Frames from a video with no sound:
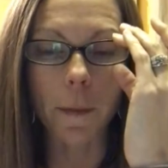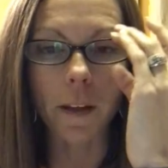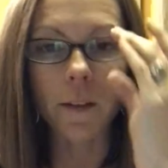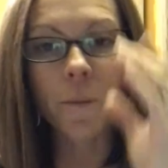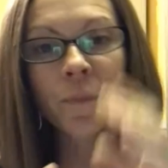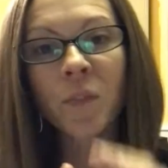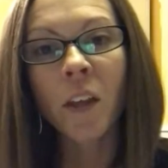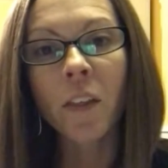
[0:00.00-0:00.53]
But
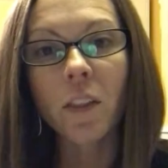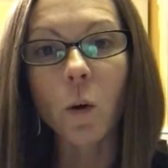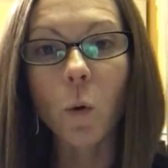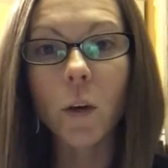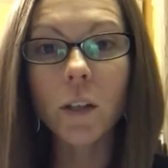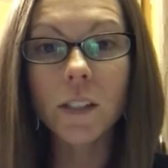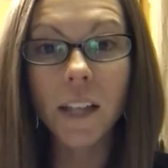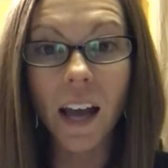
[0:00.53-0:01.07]
the
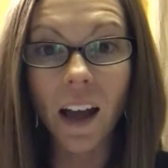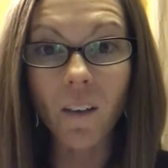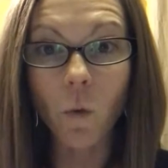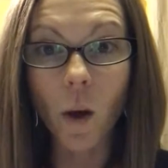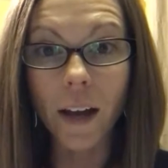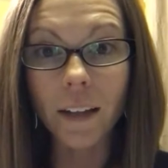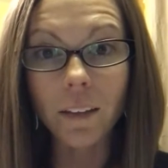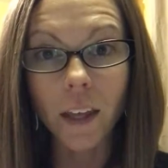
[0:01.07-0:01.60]
oils that have
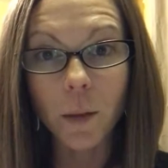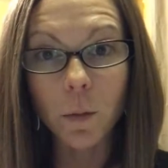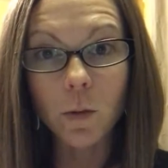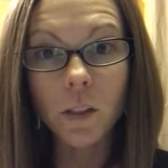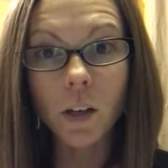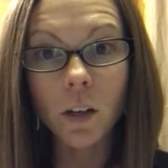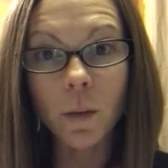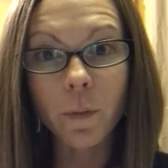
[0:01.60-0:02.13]
white
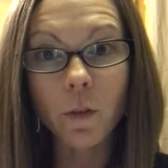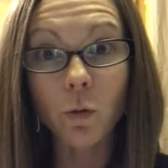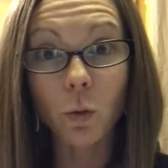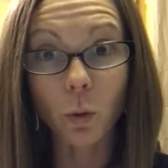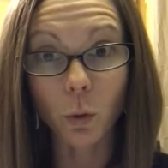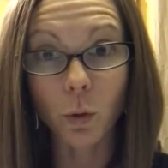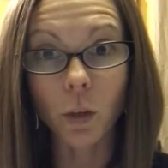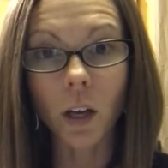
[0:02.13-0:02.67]
labels on them
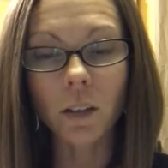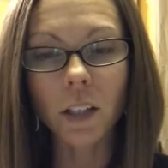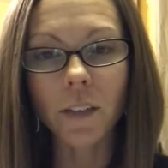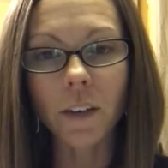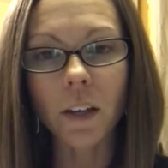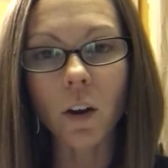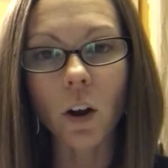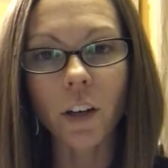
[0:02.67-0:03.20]
through Young
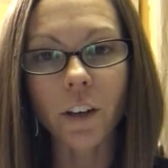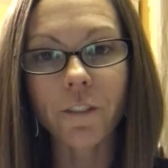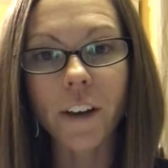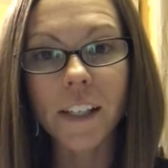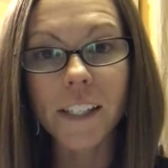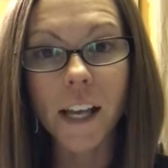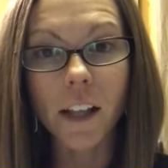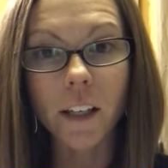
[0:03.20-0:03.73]
Living are your
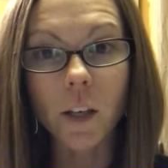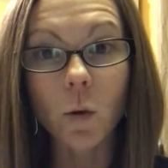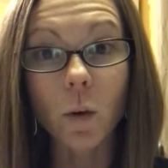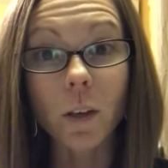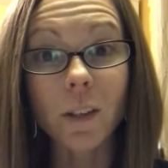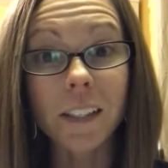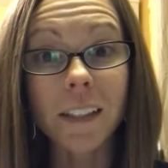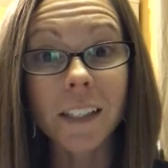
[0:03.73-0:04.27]
Vitality
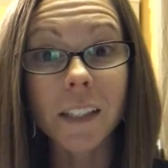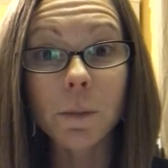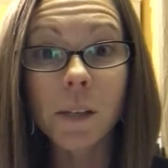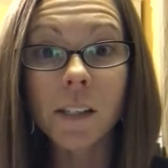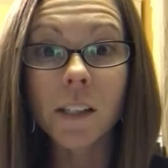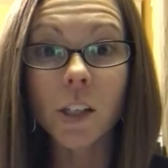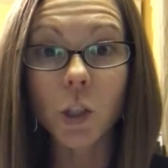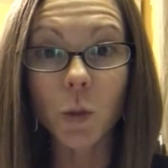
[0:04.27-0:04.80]
oils, and this
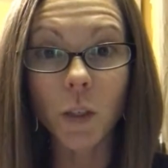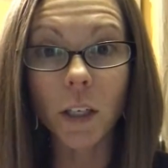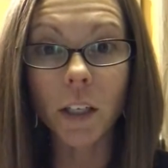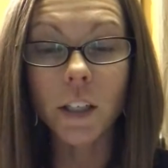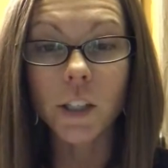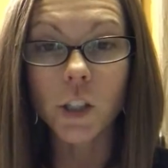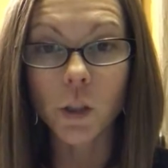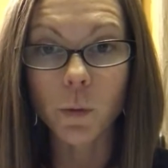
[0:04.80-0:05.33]
means that you can
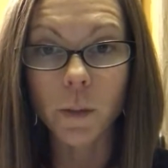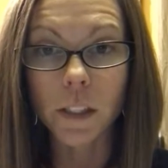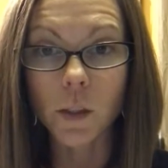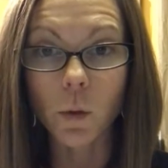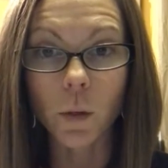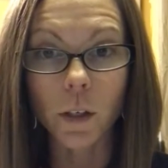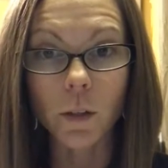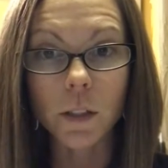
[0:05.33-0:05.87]
consume
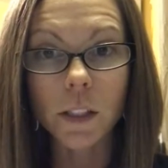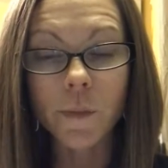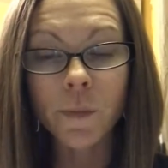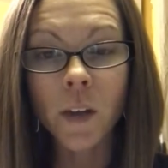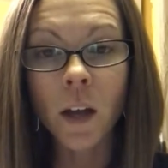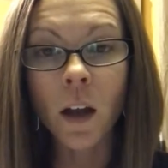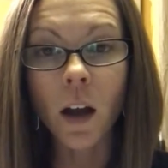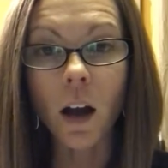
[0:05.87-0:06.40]
these oils,
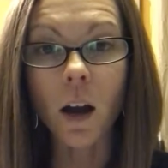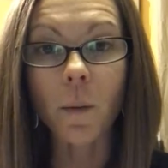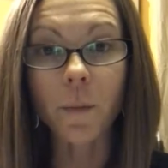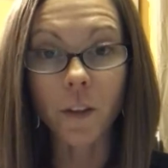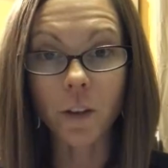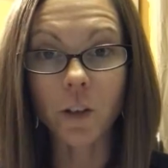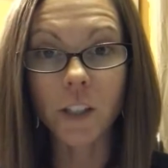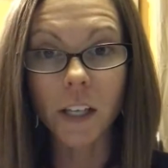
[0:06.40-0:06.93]

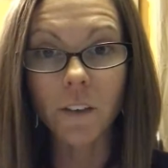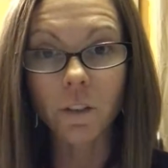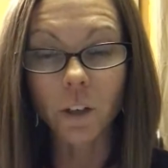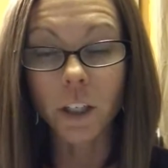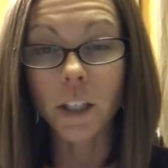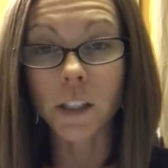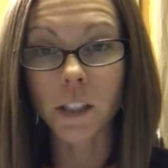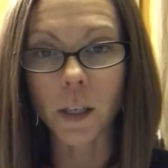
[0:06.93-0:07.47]
that they're safe
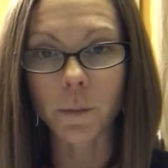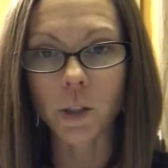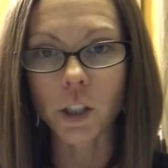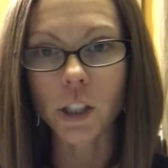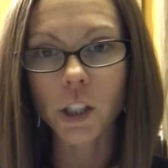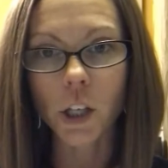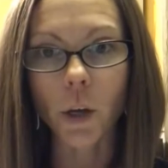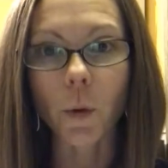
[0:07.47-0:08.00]
for
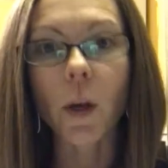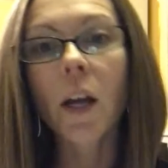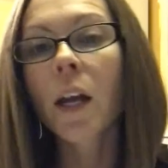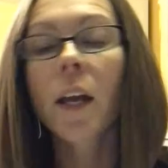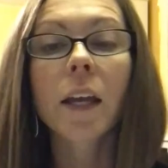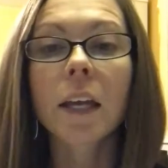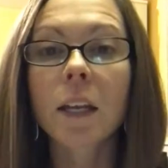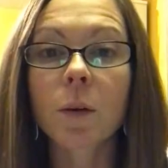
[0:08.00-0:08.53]
consumption. So
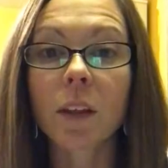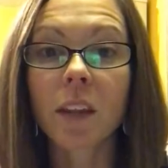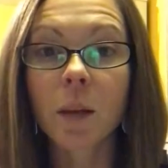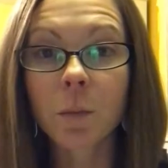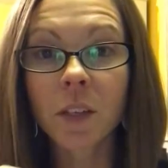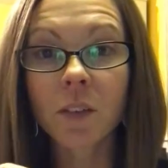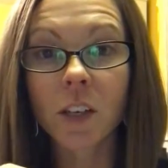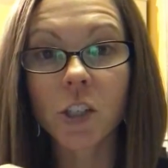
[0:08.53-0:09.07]
anyway, the
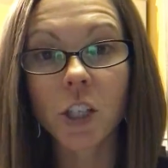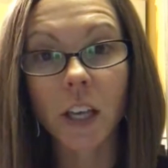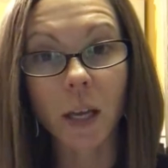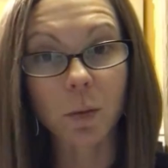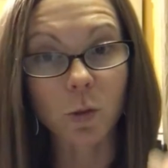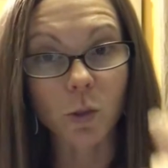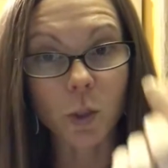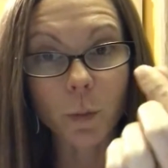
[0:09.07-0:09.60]
empty veggie
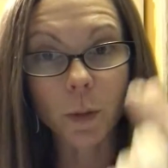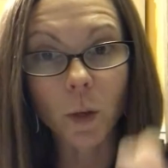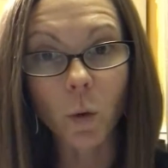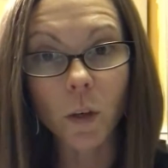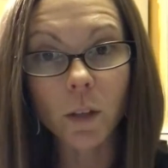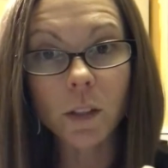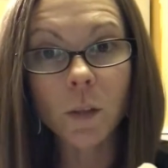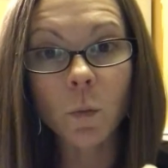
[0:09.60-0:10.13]
capsules, you put
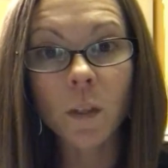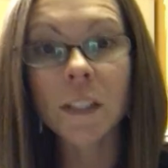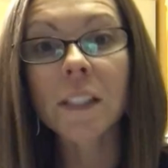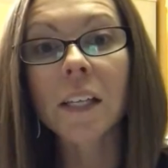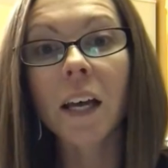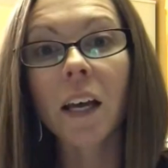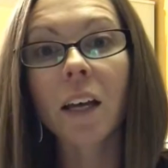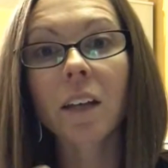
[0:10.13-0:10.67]
oils in one
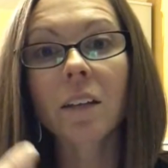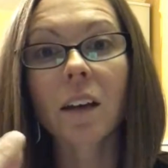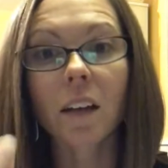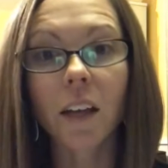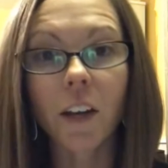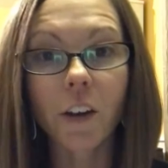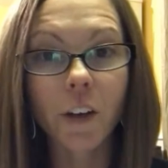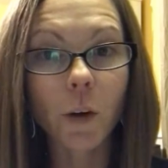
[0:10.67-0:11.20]
side, a
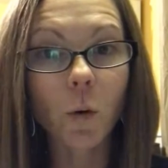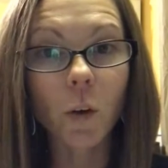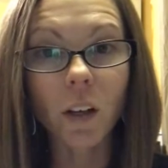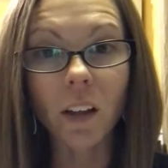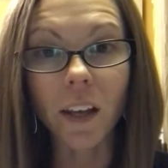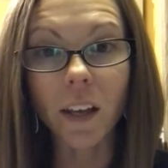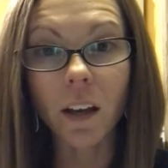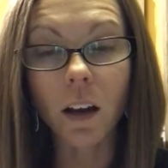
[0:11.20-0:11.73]
carrier
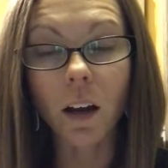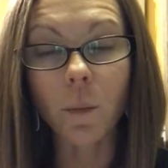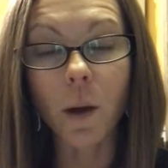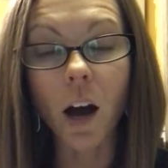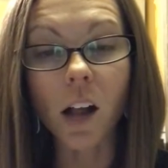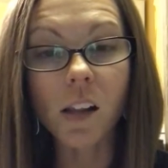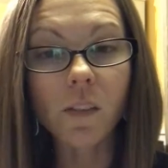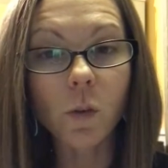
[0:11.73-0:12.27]
oil like
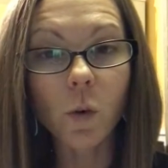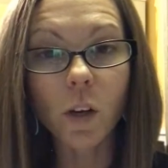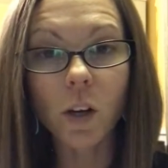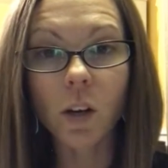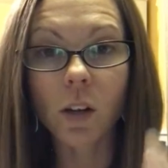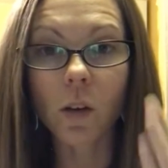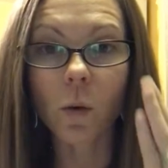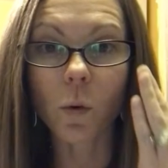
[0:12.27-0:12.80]
olive
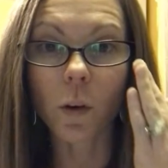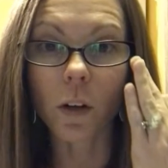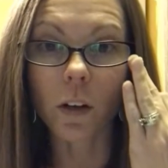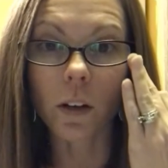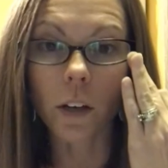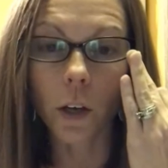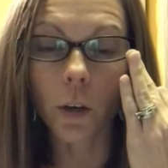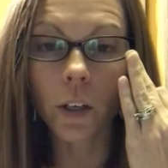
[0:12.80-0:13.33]
oil
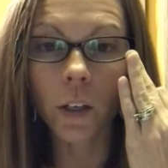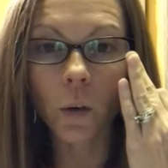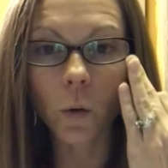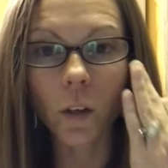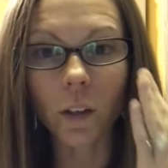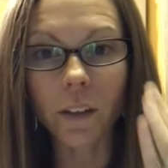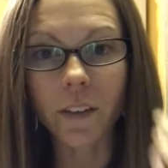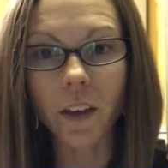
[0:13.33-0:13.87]
or coconut
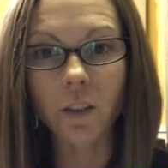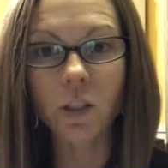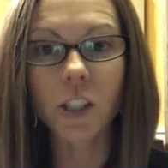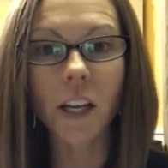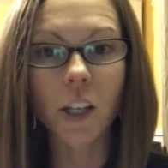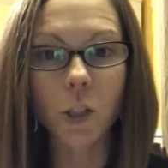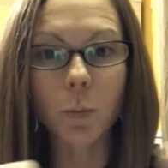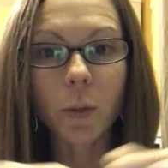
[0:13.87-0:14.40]
oil in the other
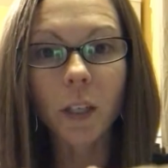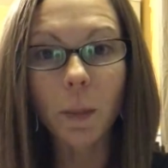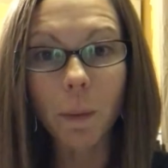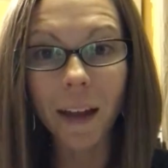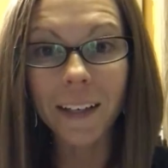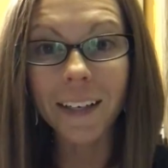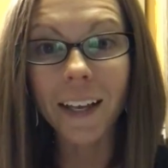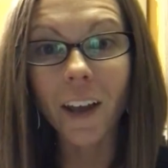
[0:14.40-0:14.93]
side, you put it
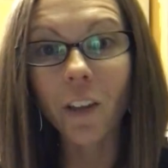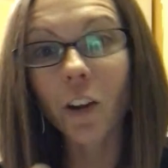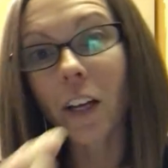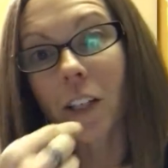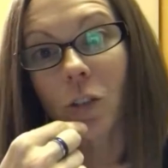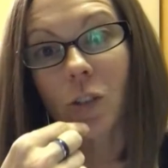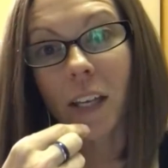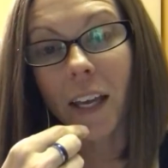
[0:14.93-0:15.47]
back together
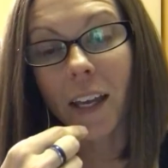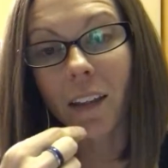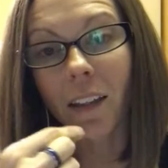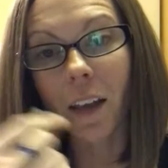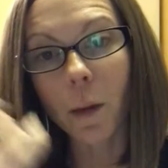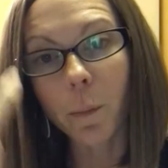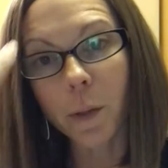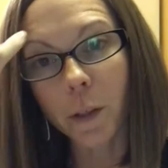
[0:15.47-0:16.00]
and you take it
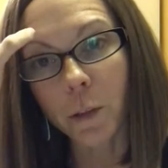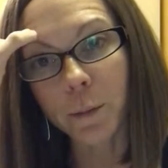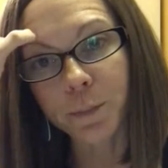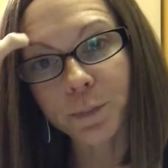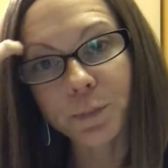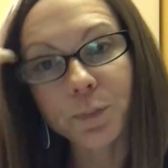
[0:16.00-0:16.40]
like a pill.